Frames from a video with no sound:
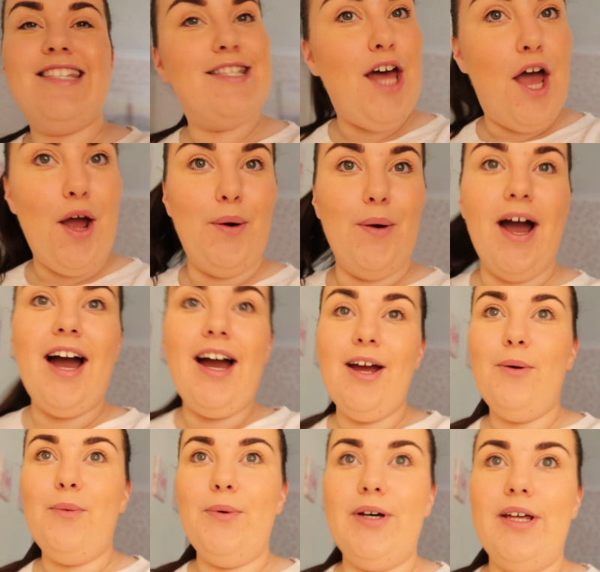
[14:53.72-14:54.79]
so I
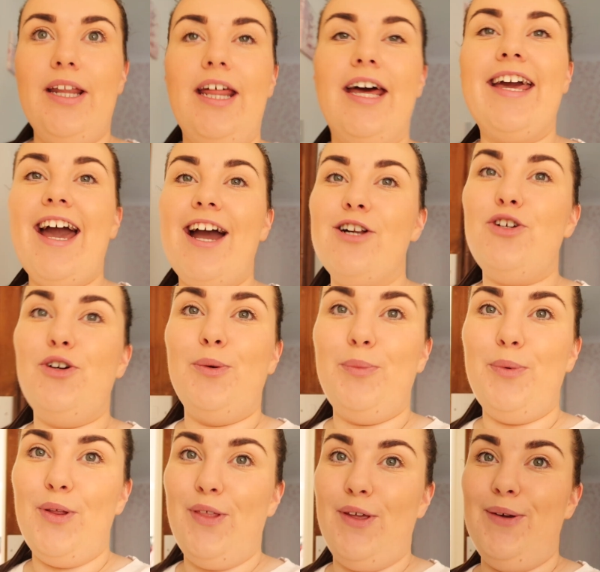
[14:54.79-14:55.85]
will catch up
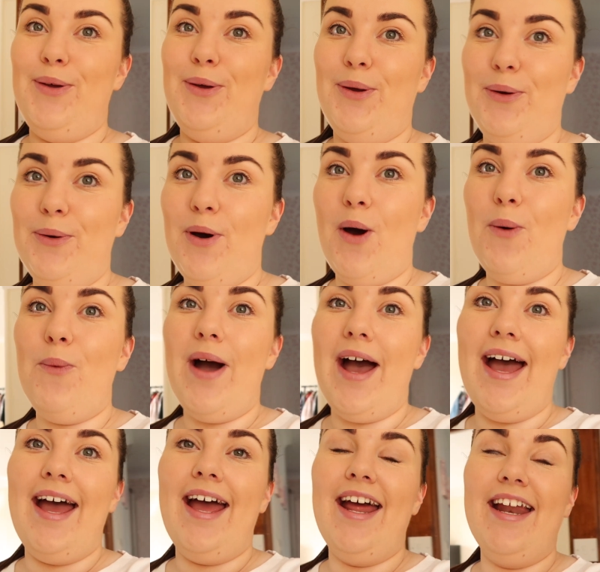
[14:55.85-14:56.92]
with you
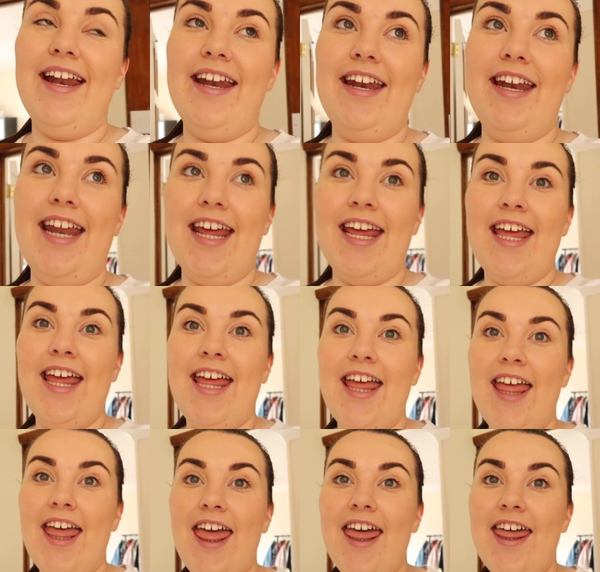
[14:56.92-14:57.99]
when
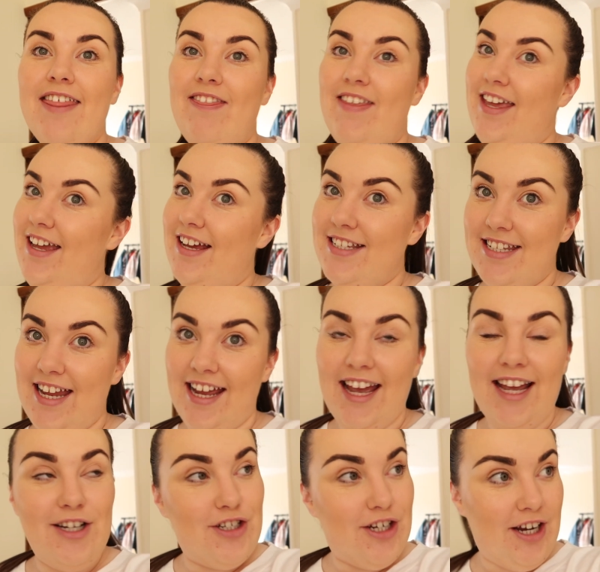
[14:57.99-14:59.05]
the estate
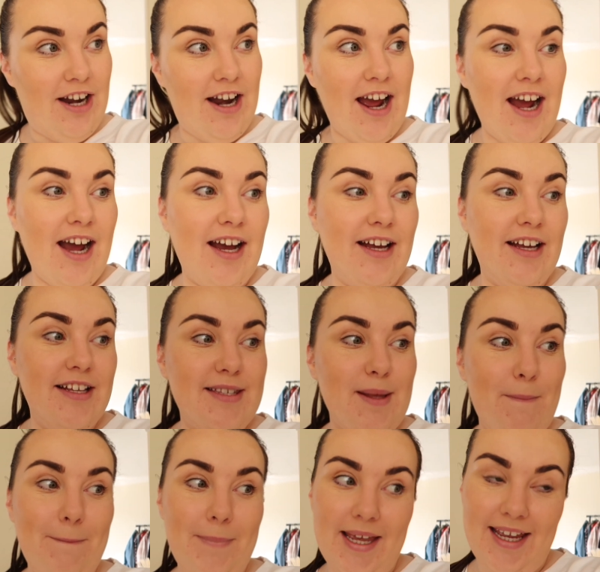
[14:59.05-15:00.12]
agent has
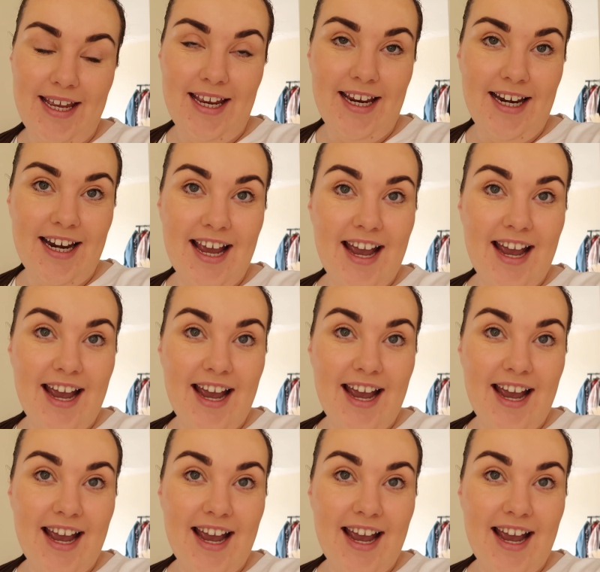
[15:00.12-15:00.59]
been